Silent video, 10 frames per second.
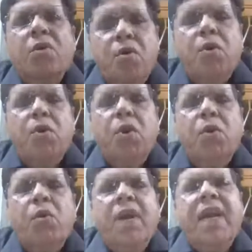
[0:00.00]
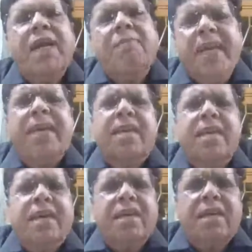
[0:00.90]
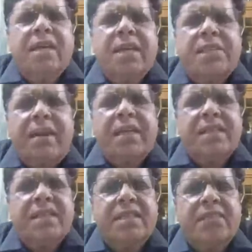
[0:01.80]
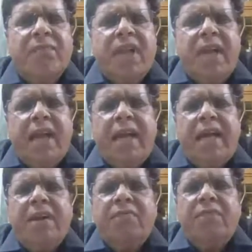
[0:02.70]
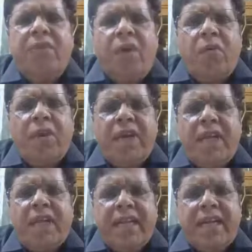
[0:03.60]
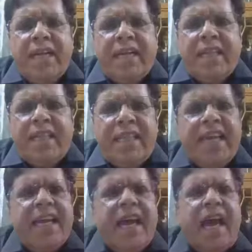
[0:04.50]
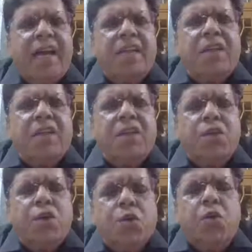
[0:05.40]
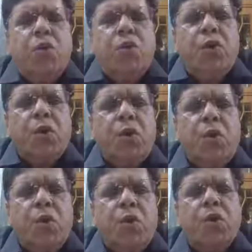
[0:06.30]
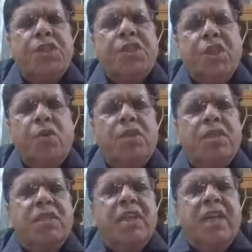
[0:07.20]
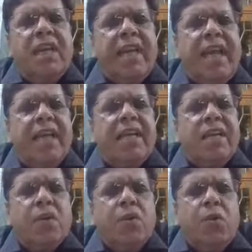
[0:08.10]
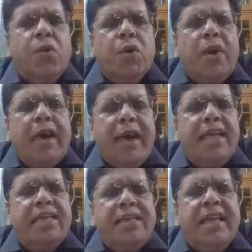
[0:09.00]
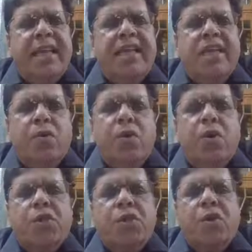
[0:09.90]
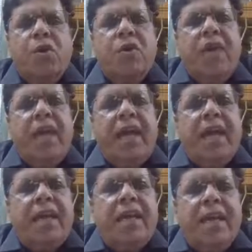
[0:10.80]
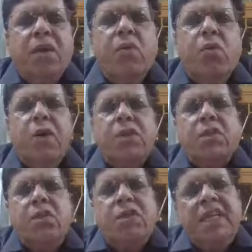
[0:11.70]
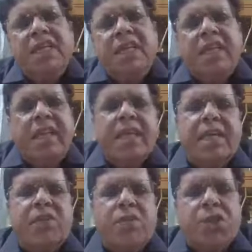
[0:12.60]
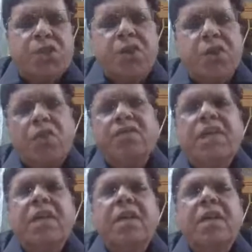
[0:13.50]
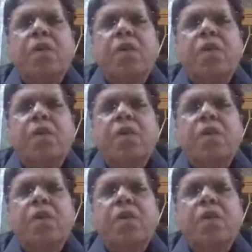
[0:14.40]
gugulu, and many other spices. And we found that there are two gugulosterones, like Z-gugulosterone and E-gugulosterone. These are the active constituent of the